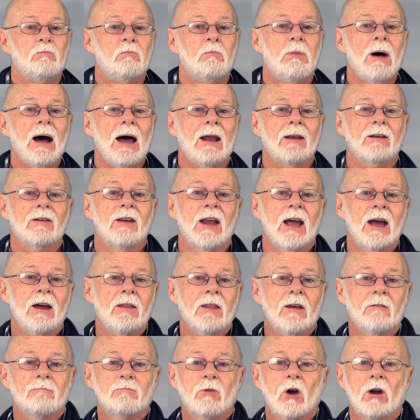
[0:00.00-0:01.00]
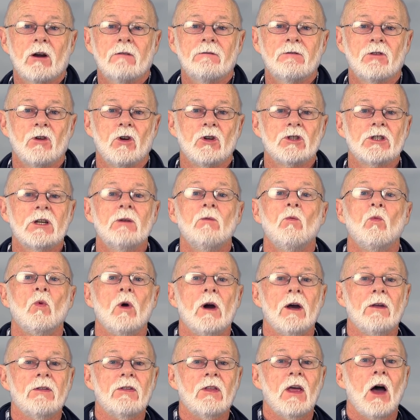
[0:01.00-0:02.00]
But now they've got a version
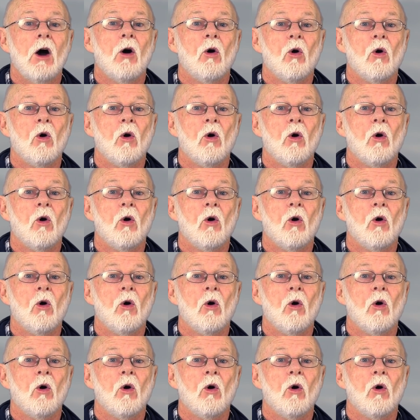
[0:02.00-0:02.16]
with